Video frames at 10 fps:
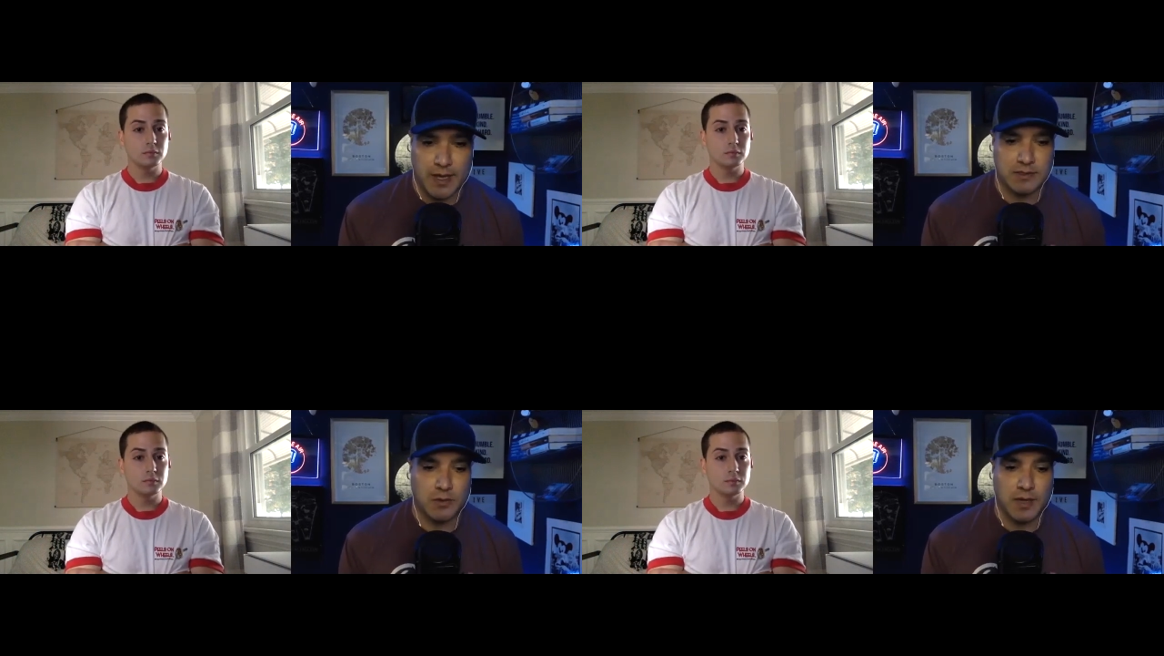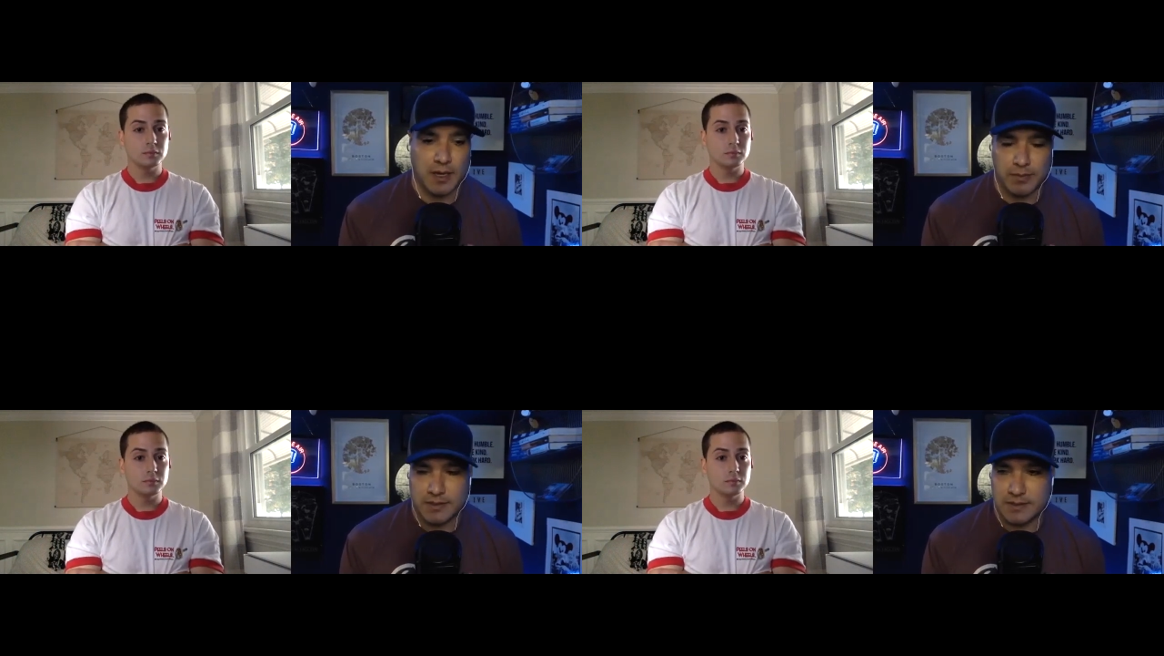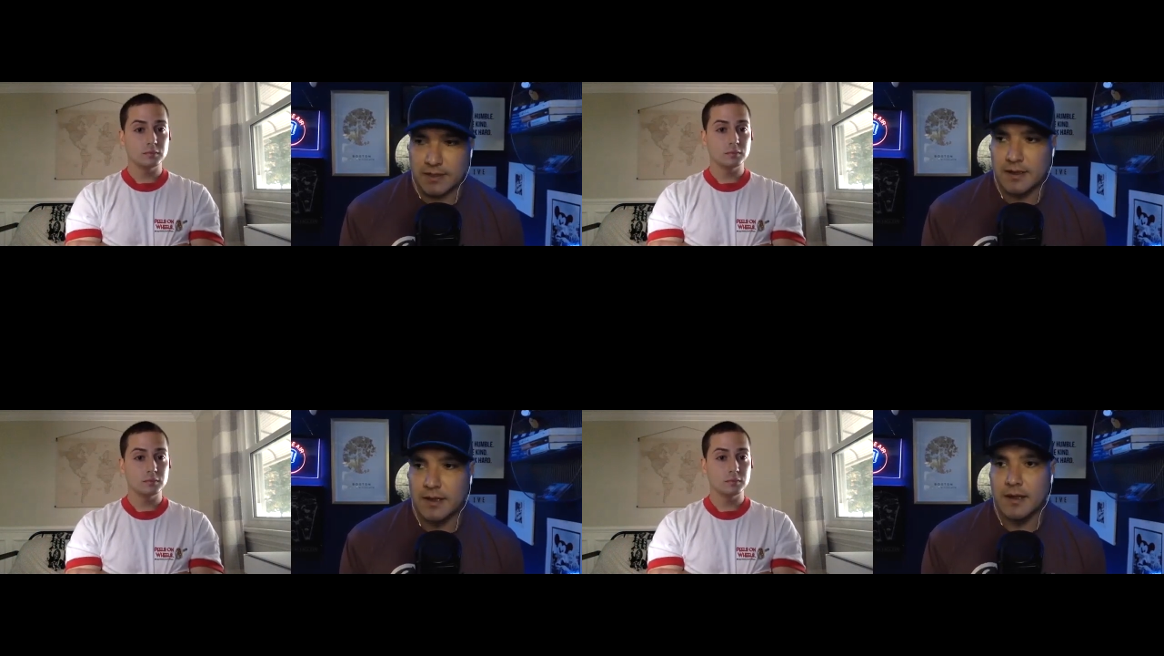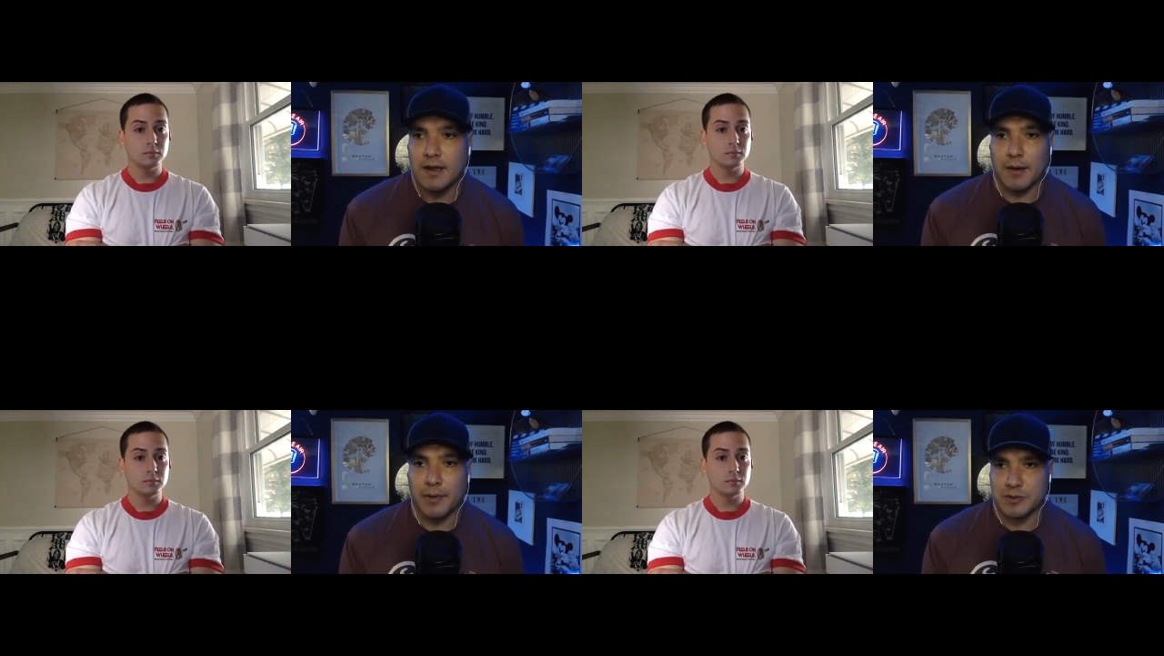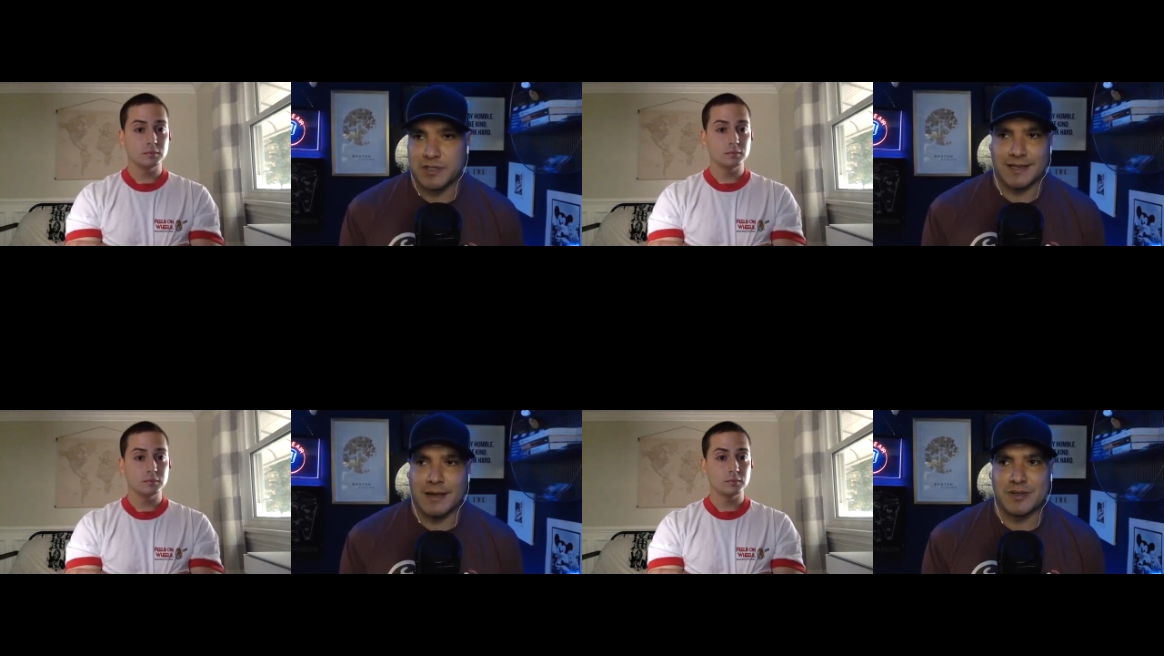Speaker 1: It's okay pizza, uh, but it was
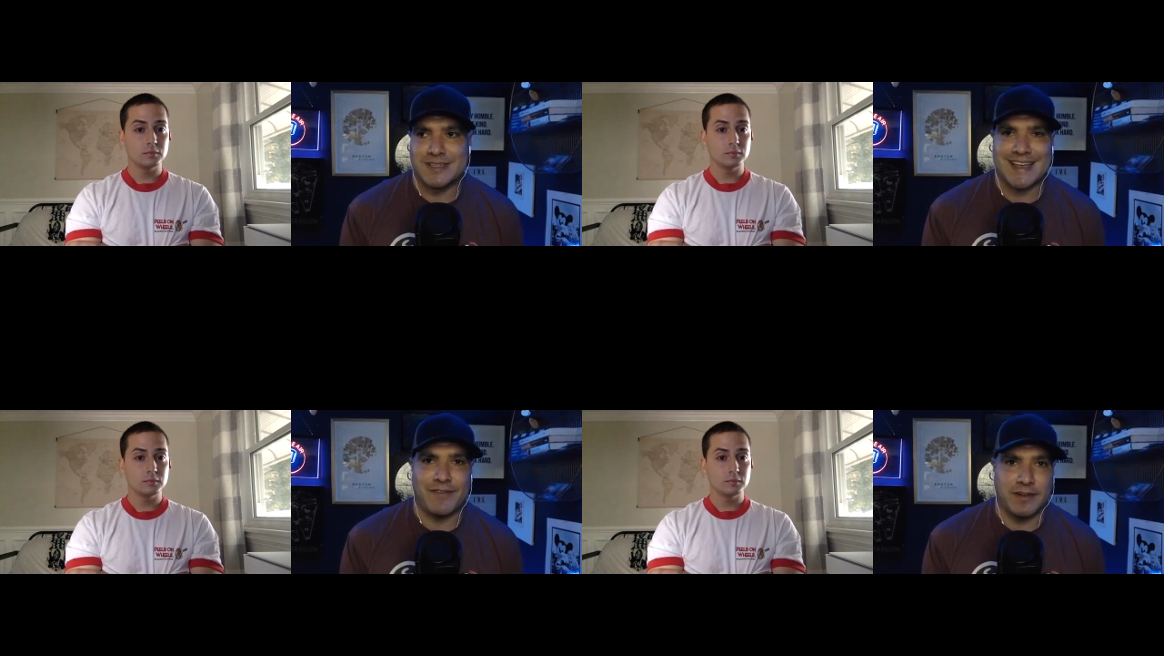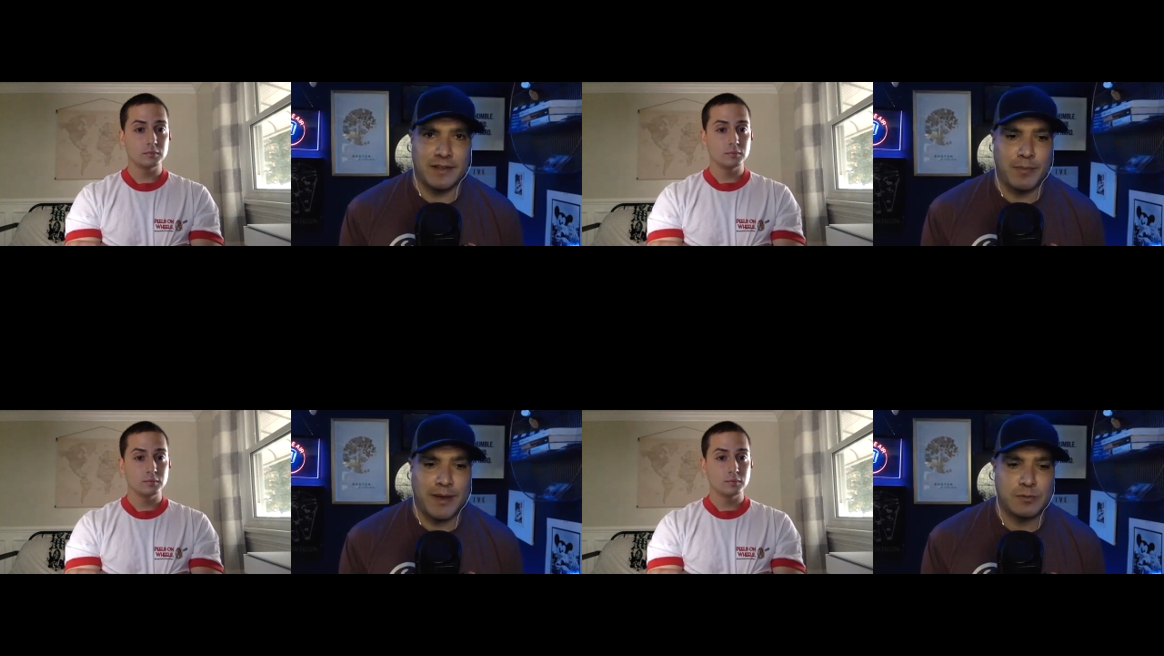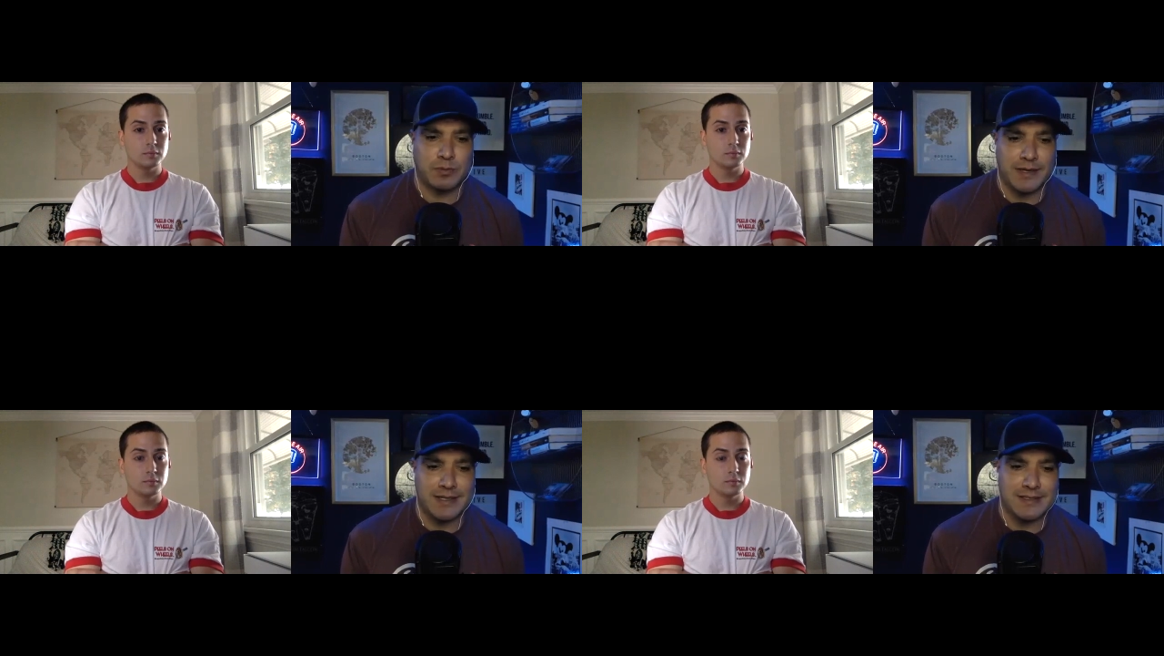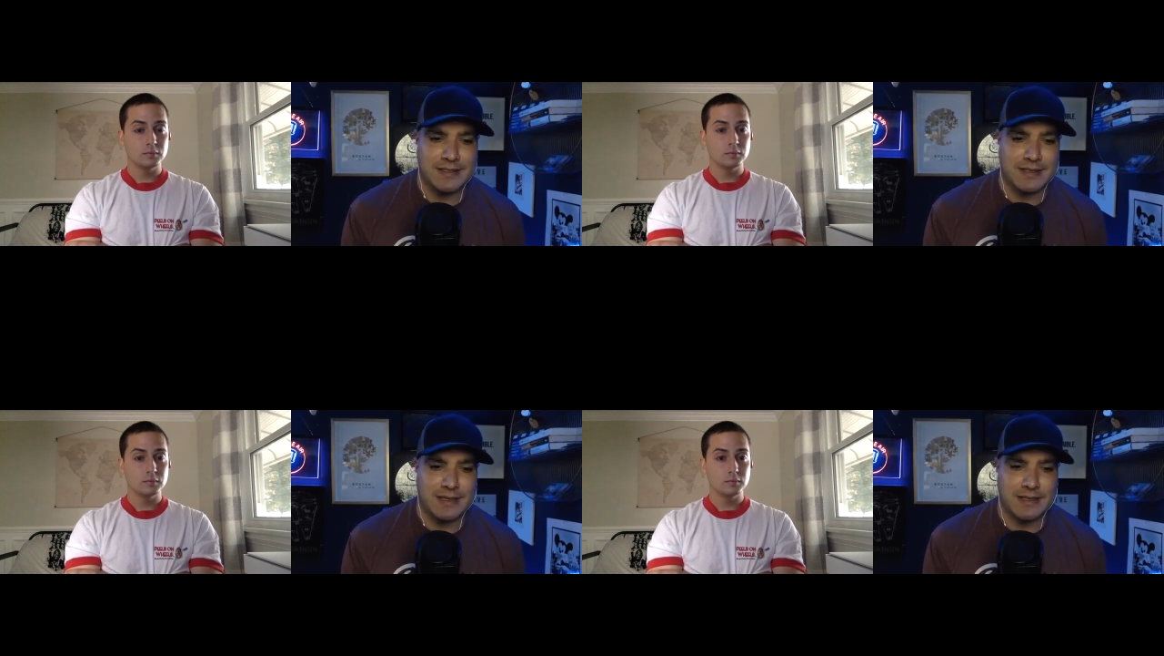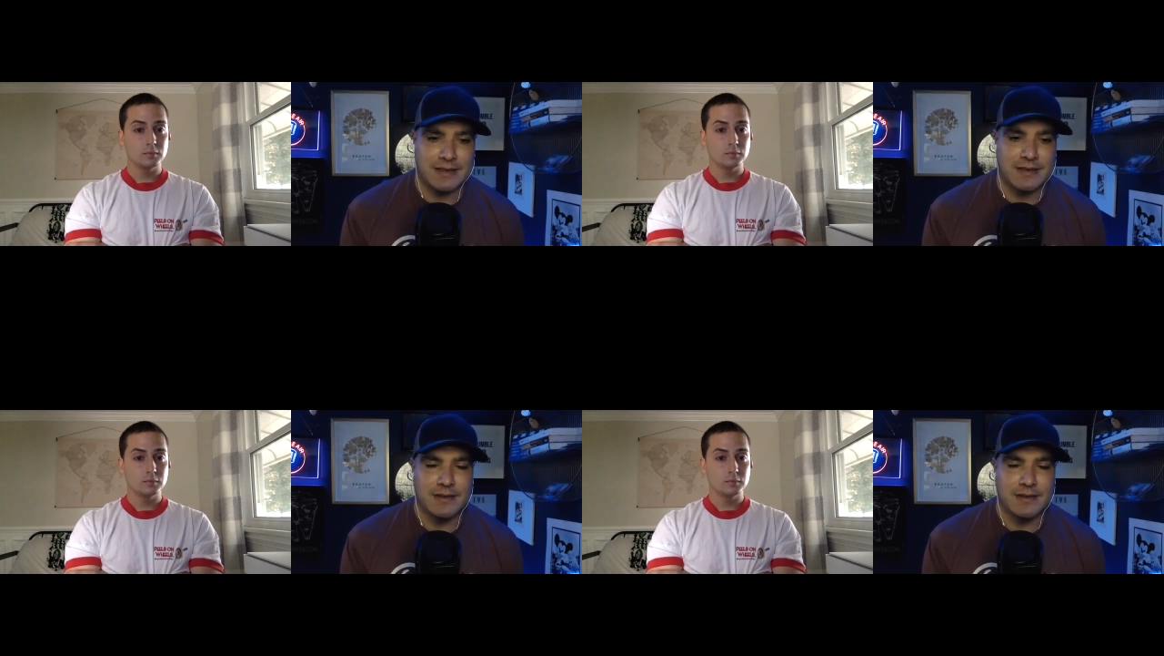like number seven in the best places in